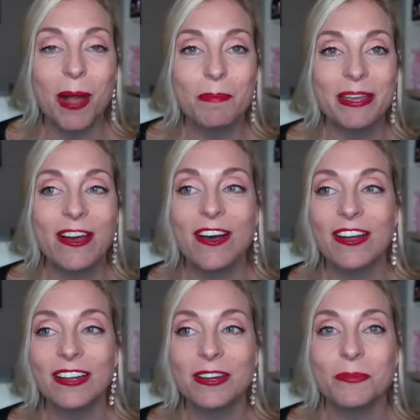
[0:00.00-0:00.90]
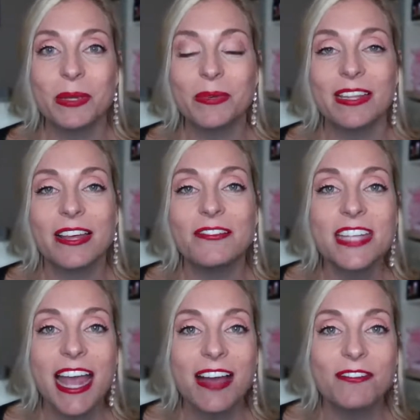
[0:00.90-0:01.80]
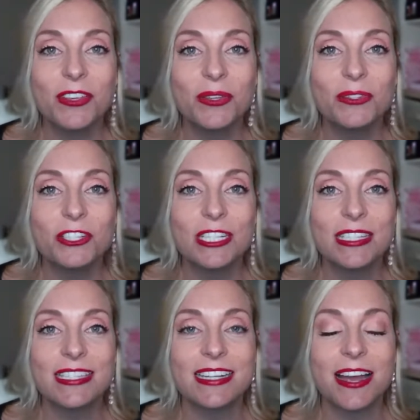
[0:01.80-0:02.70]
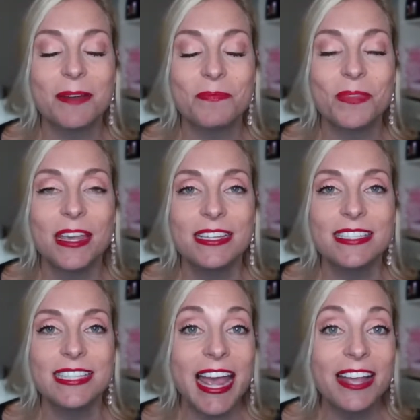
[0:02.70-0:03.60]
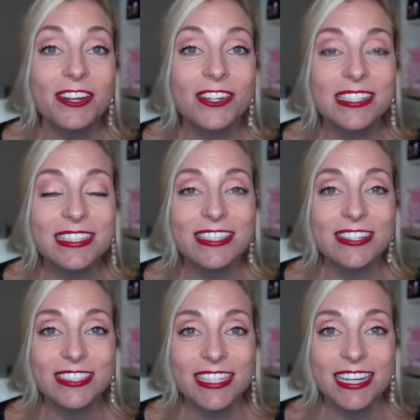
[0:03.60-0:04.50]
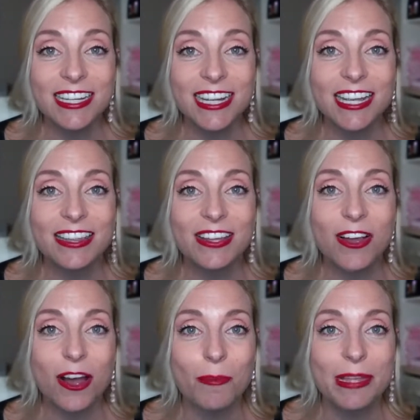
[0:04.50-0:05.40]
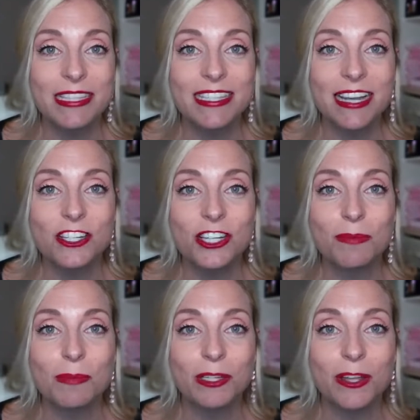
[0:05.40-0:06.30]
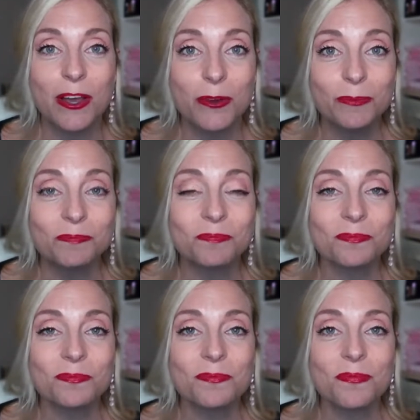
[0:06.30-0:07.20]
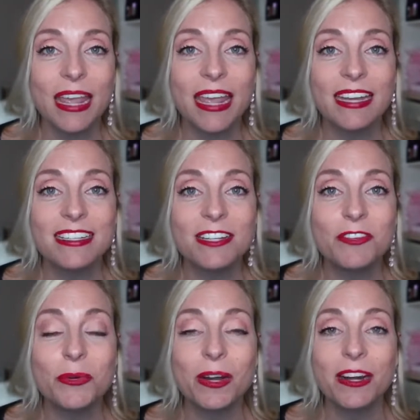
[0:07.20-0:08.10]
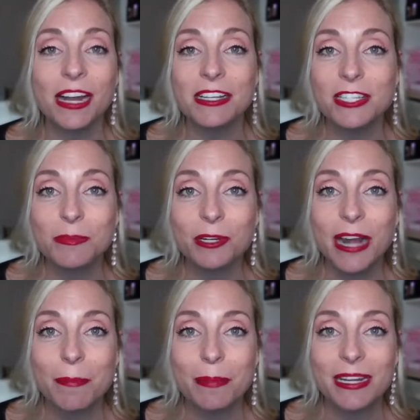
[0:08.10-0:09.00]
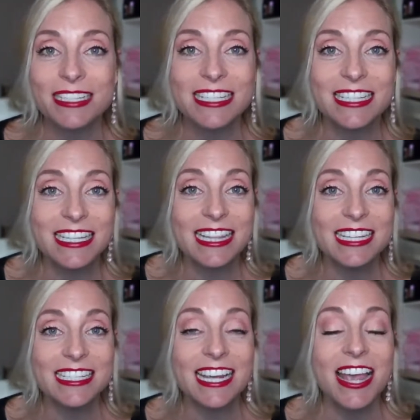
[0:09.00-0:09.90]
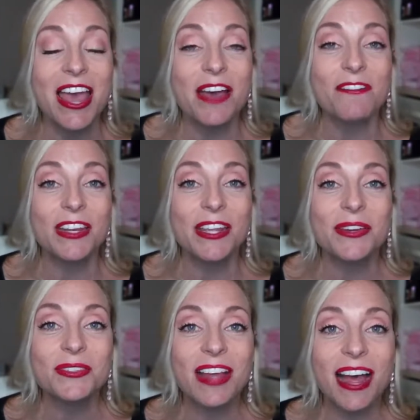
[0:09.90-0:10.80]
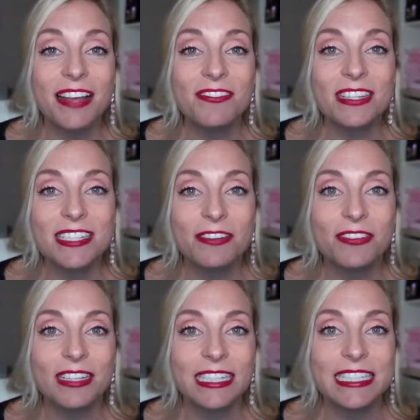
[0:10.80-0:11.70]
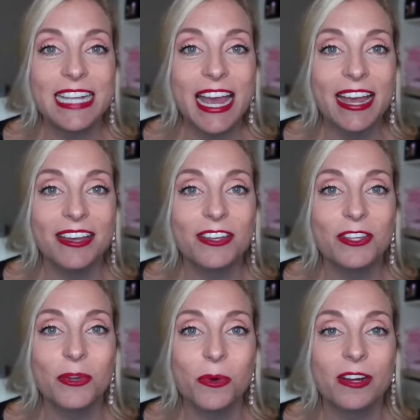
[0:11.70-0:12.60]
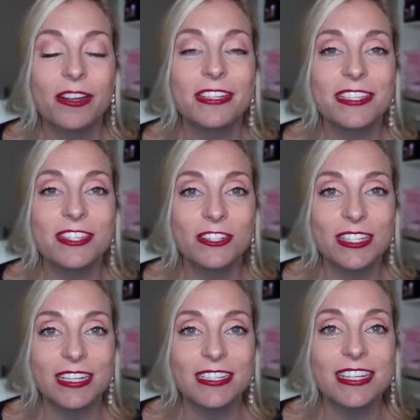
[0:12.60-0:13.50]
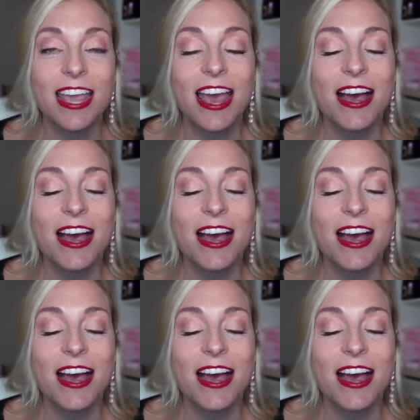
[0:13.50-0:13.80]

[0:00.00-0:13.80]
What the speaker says: popping on, we would love to have you just tag your consultant in the comment section below. And if you are a customer happening to see this video live, then definitely tag your consultant.